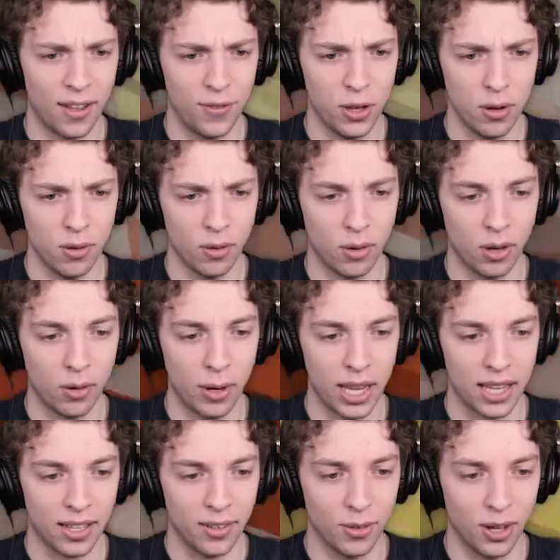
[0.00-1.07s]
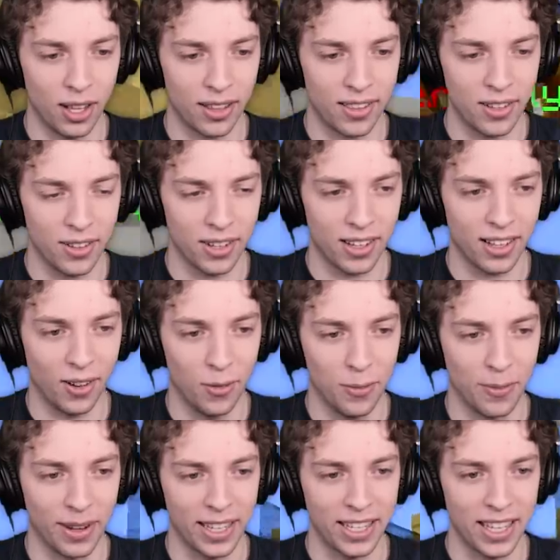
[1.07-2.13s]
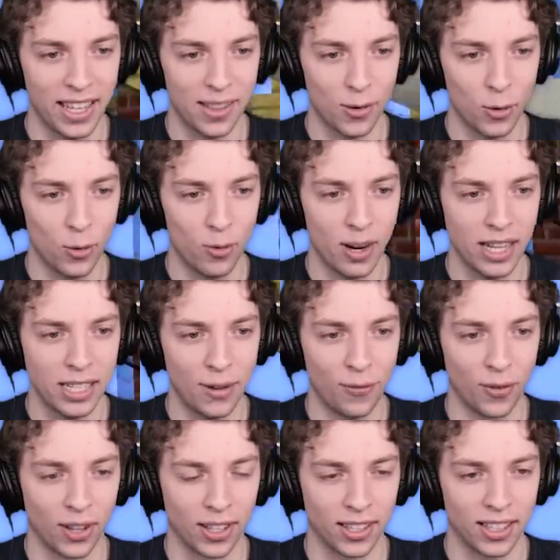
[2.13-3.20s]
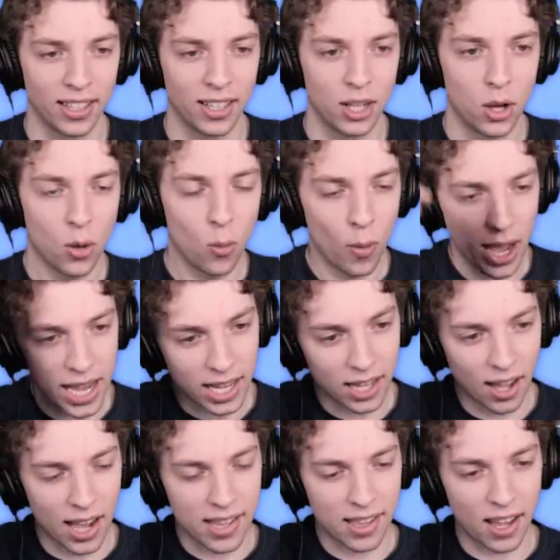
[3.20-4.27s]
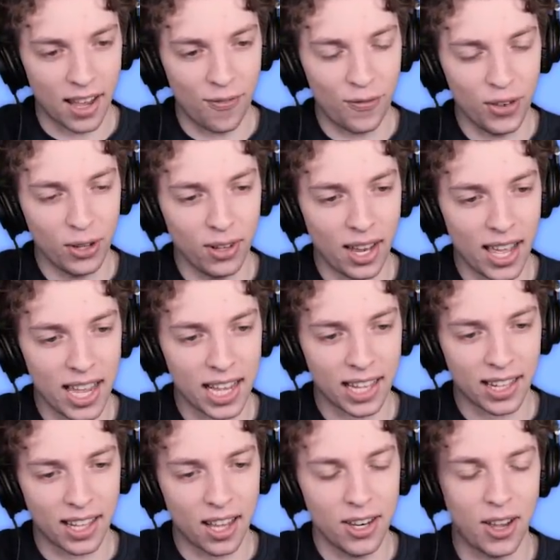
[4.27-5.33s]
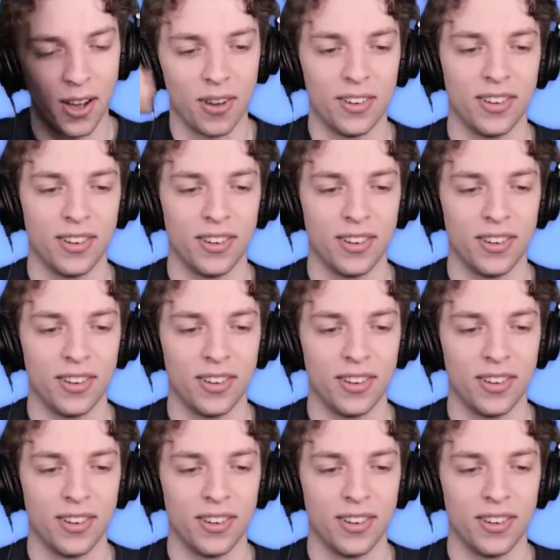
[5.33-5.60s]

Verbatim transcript: Have you... Wait, what? Ser oh my... It's already Look full. Look at this. Wait, guys, I, mean, I feel not, like... I know, uh,